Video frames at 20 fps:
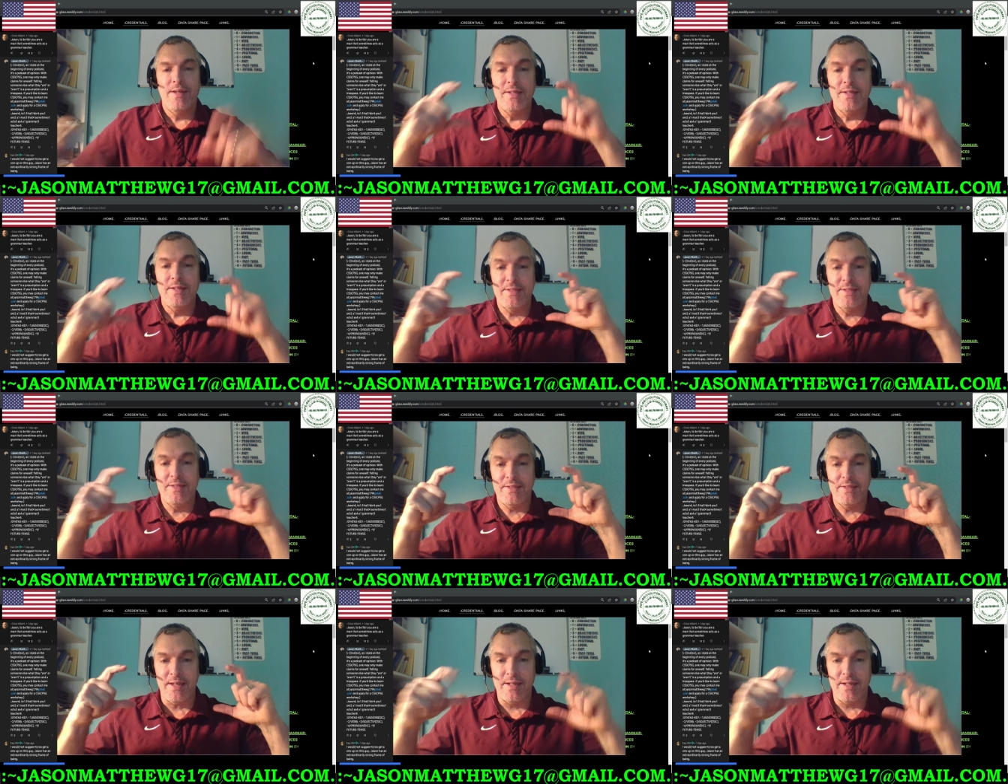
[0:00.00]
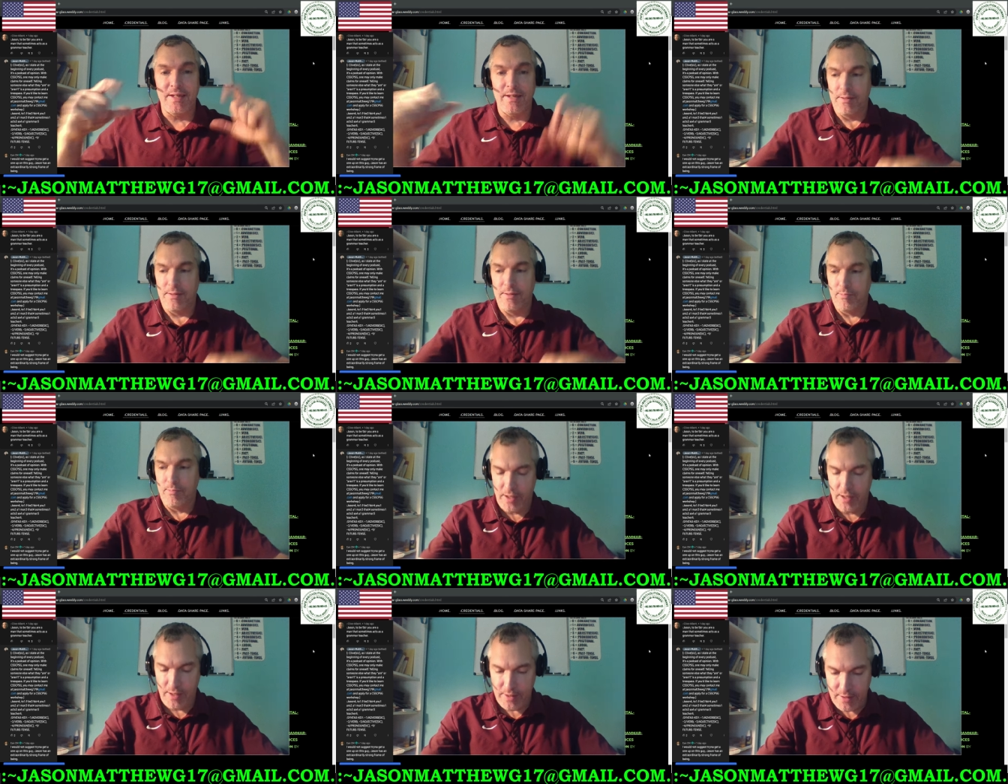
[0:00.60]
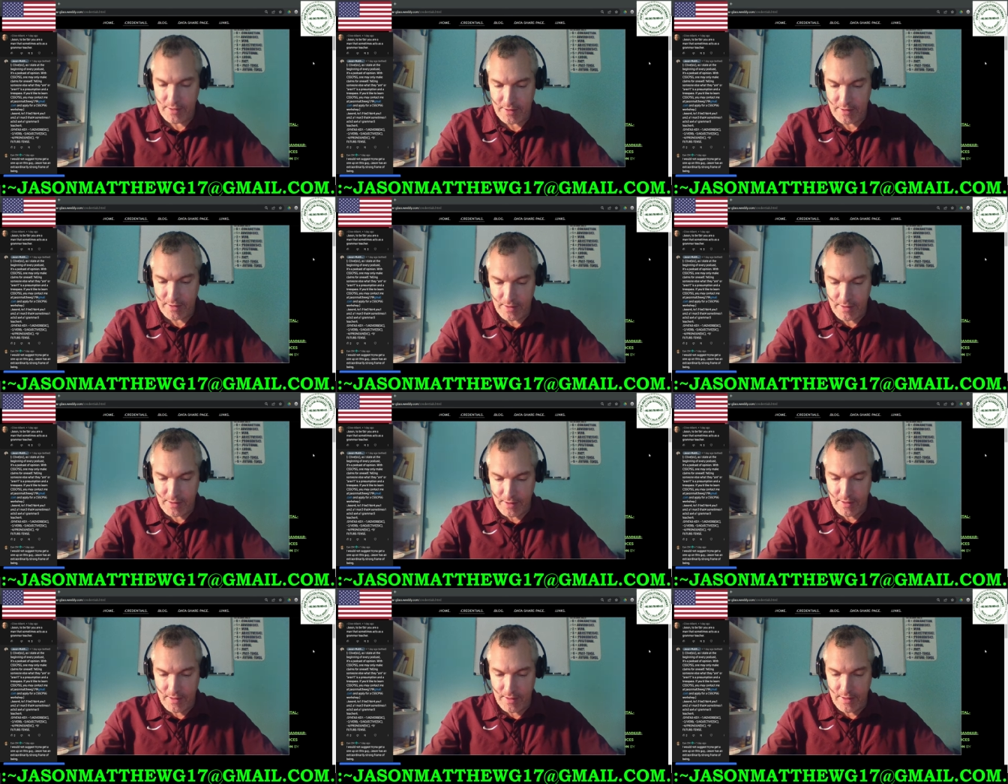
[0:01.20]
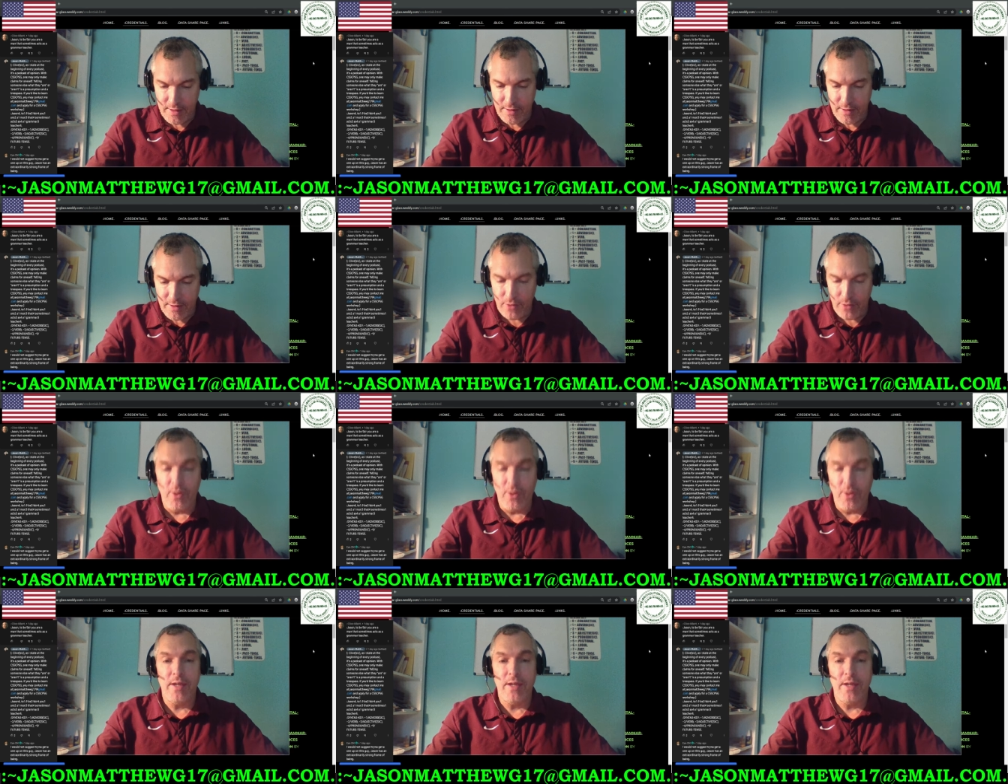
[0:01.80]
sick, because the way